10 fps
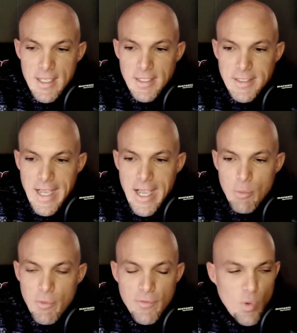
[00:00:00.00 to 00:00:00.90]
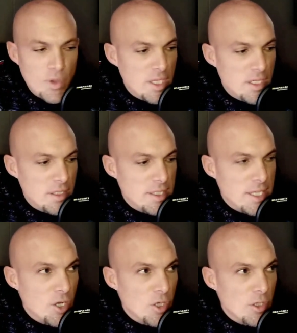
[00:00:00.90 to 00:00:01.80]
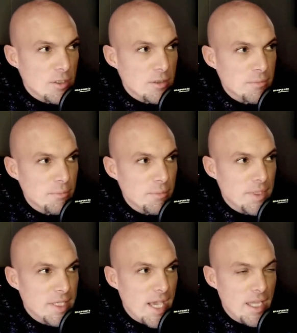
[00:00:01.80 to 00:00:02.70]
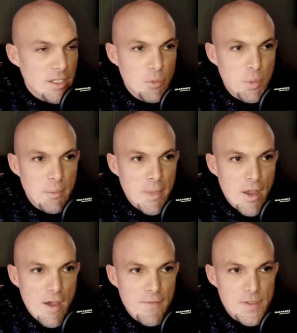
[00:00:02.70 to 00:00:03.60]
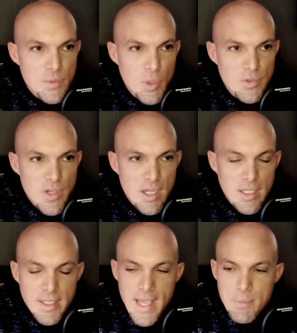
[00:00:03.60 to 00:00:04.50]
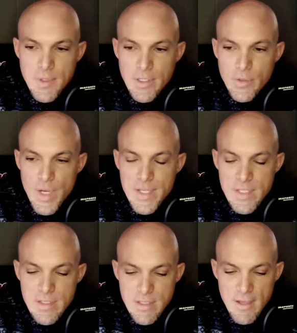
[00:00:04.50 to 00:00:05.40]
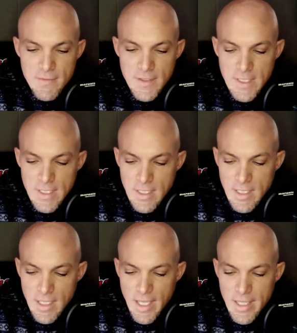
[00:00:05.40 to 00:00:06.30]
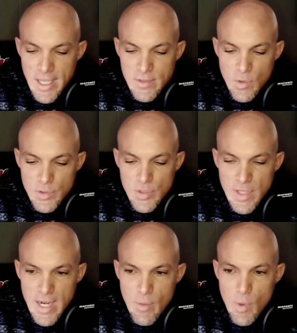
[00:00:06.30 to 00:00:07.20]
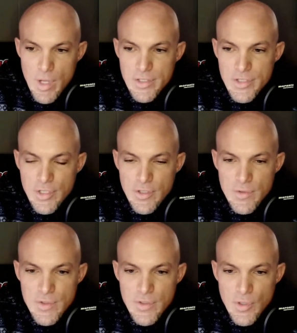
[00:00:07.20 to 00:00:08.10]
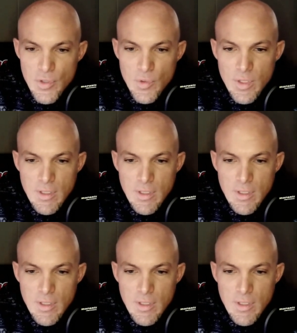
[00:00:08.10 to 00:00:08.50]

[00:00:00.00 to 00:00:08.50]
Kyle, before the year began, you'd be in my office. We were talking Captain the crazy stuff. And I told you that I wanted you to